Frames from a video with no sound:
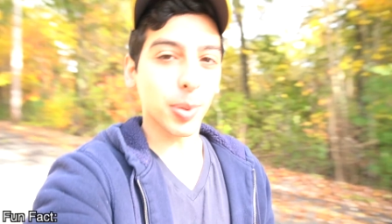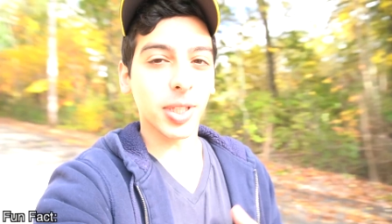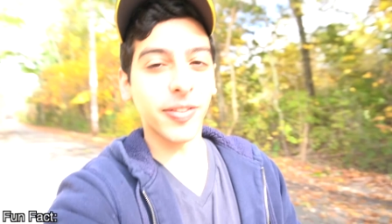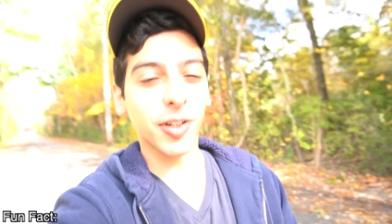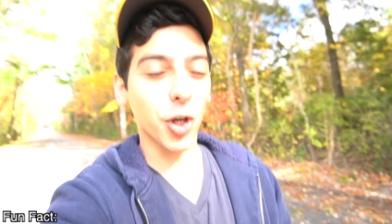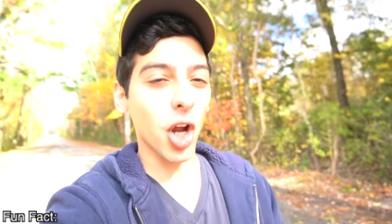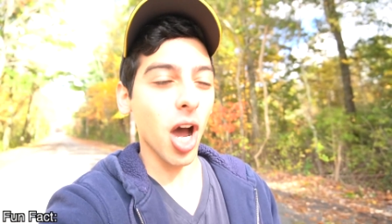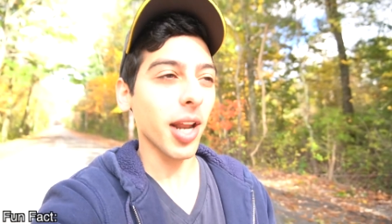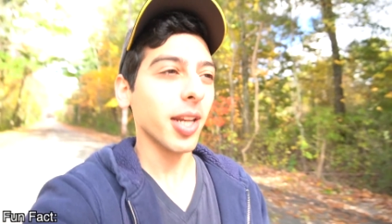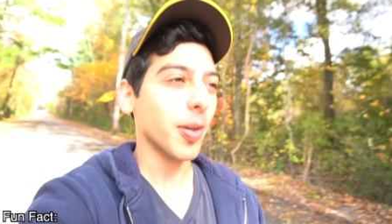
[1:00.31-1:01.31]
Believe it or
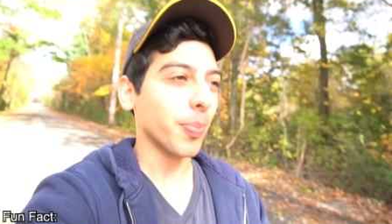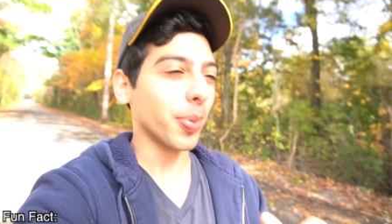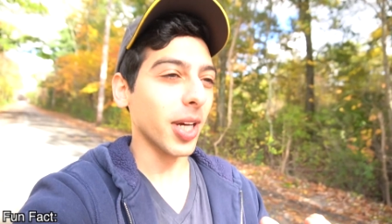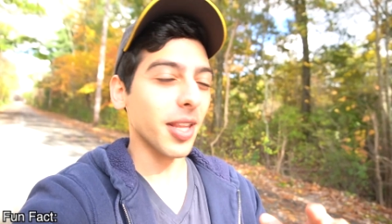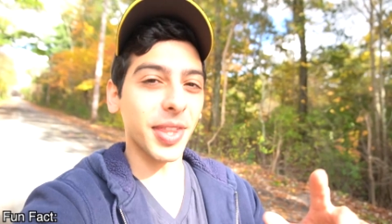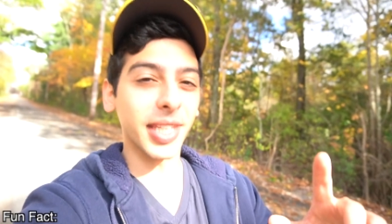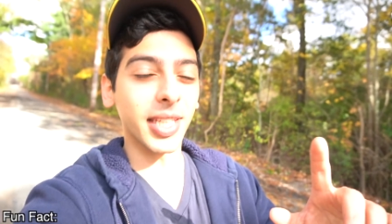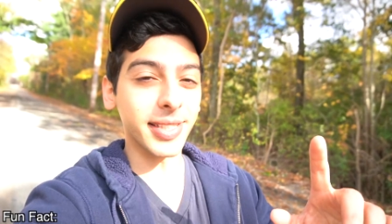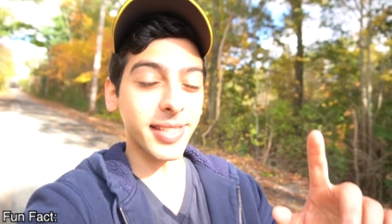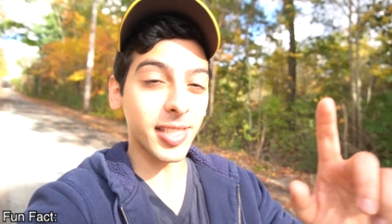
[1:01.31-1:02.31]
not, but
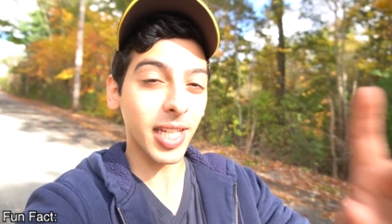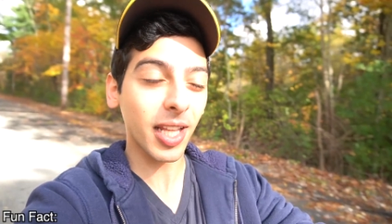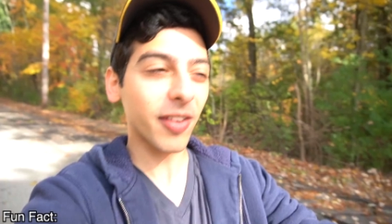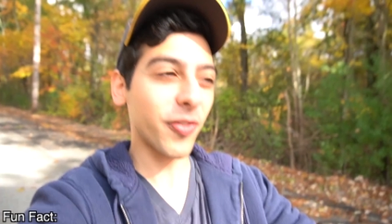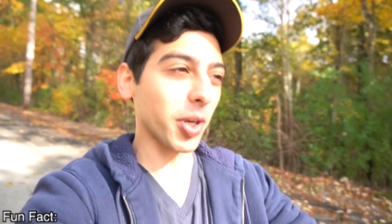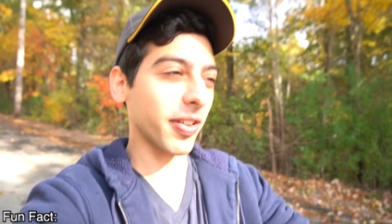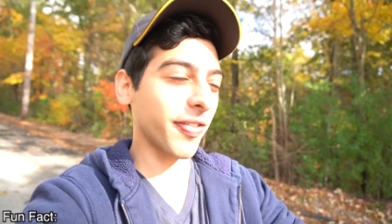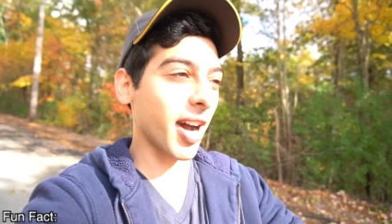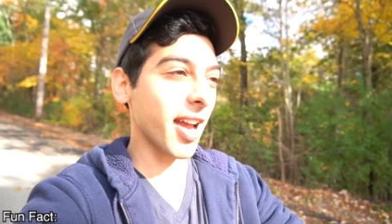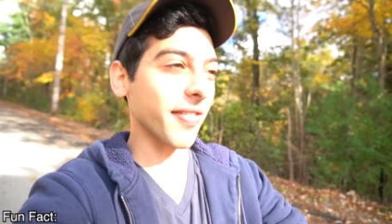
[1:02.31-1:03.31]
the C L A
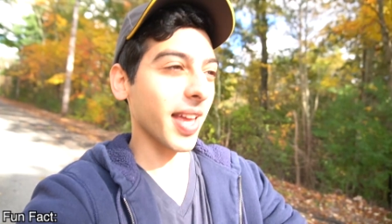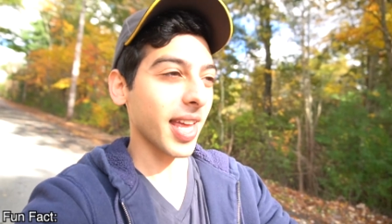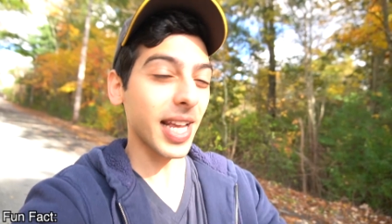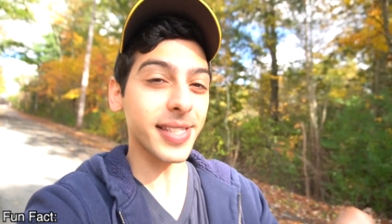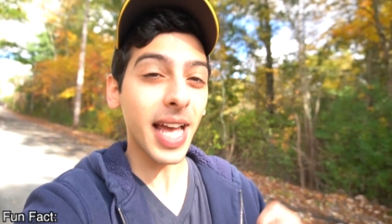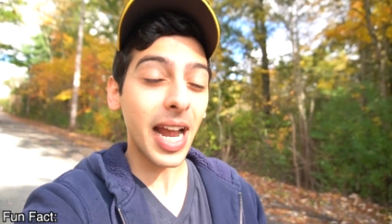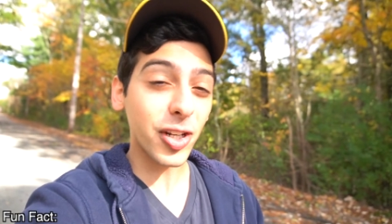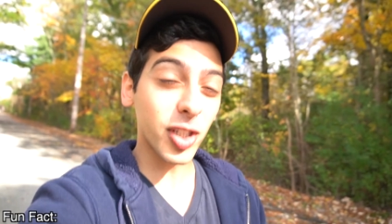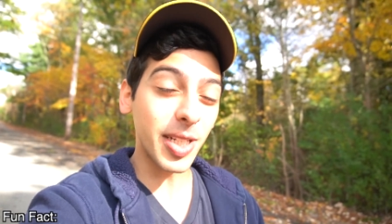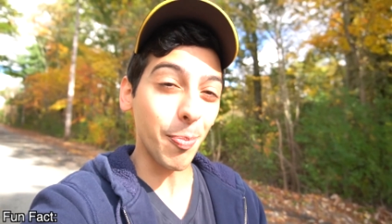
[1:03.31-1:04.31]
forty-five is actually